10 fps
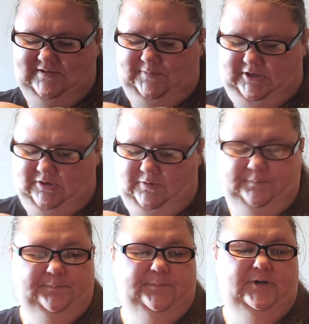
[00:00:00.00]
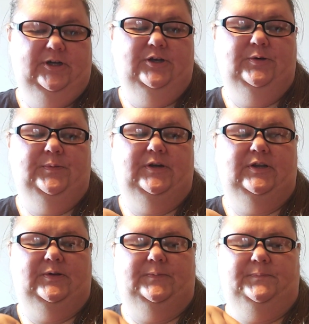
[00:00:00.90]
Pretty cool. Pretty cool. Pretty
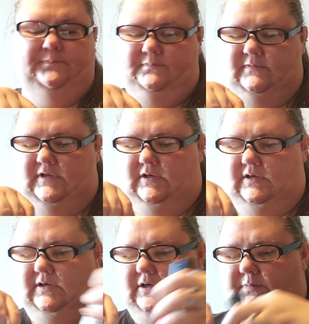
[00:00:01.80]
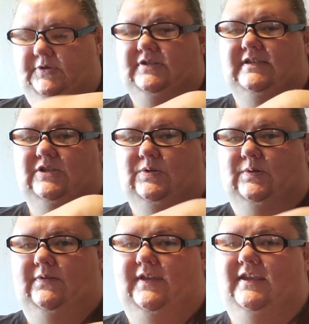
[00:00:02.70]
cool. Pretty cool.
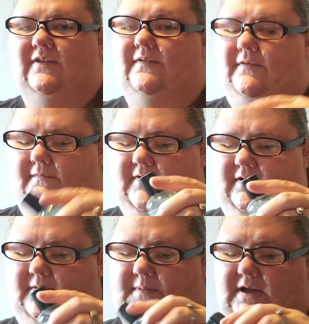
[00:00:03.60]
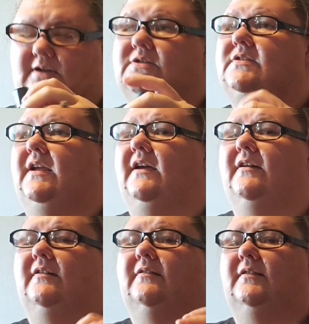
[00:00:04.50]
Thank you very much.
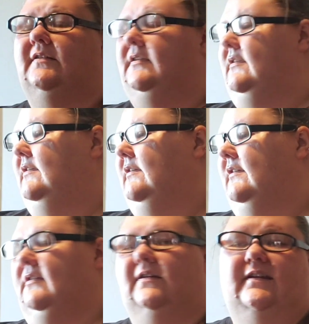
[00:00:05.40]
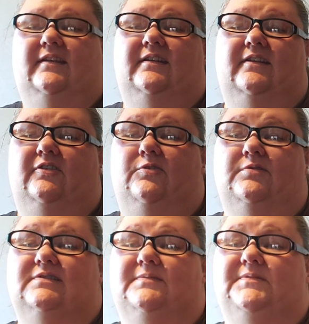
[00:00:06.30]
Now, let me get dinner
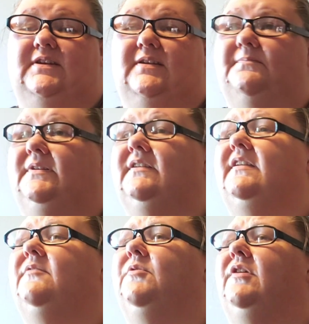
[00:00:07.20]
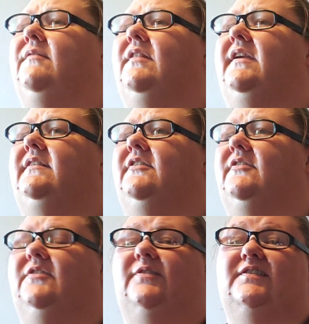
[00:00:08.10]
going sometime. Yeah, we don't have a late dinner.
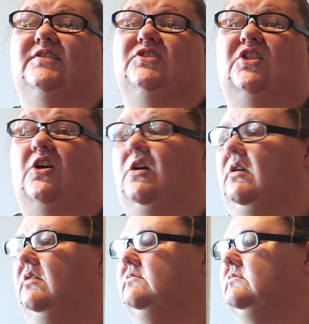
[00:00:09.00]
It's already 6 o'clock.